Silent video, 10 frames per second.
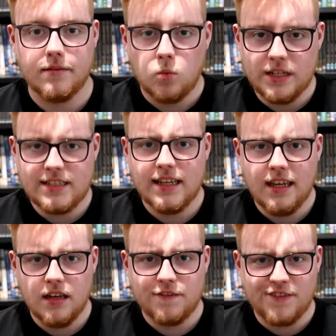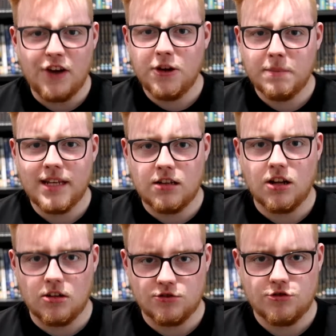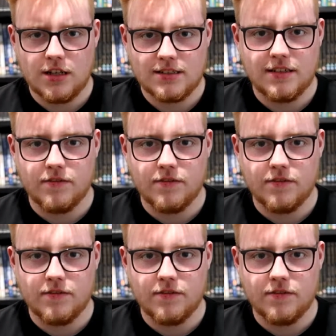We see a very big contrast in